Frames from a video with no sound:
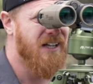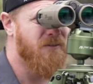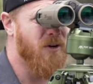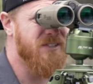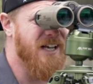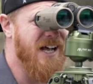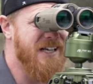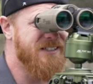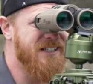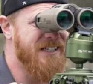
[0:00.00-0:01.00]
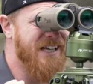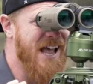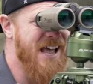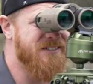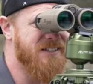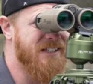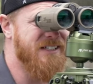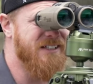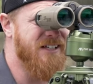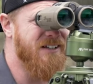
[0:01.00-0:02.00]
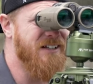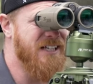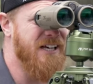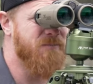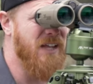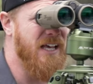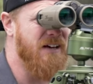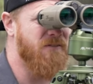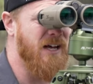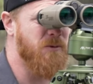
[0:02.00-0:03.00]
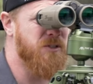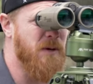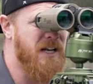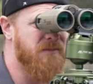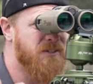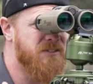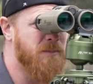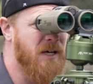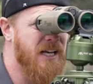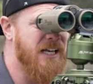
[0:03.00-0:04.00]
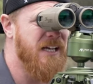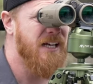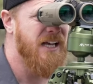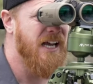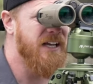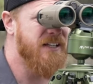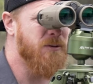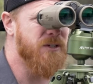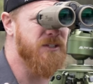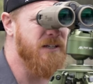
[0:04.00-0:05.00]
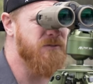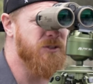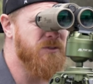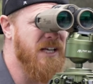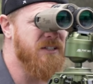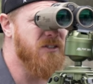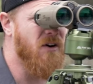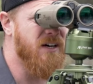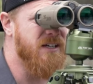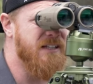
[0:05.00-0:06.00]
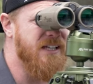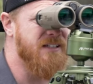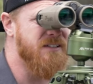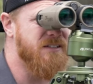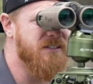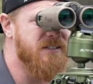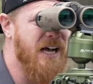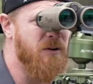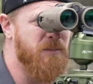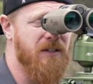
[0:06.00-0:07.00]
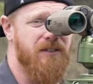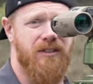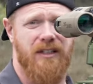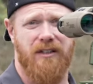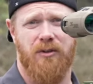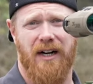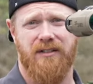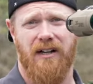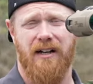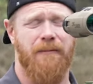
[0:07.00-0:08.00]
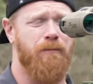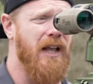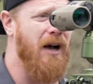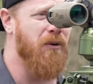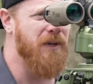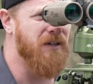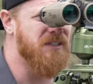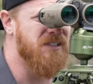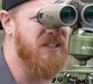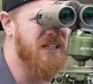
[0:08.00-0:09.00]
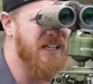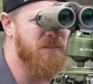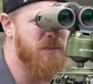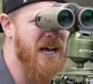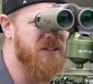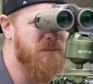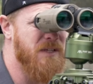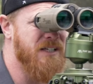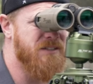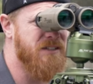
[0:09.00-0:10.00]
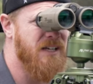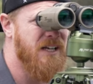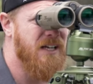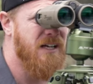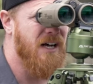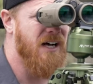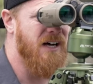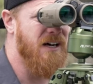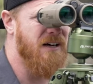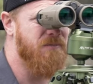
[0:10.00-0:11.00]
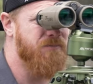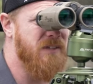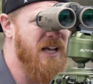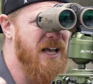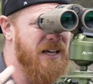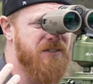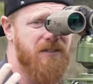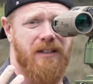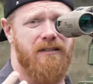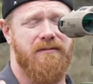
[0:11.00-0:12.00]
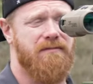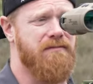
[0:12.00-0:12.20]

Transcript: Folks, I see excellent detail on that. And if I was spotting for somebody and they were shooting at a target at that distance, I would be able to see the trace on it. I would be able to see impact or miss. Uh, excellent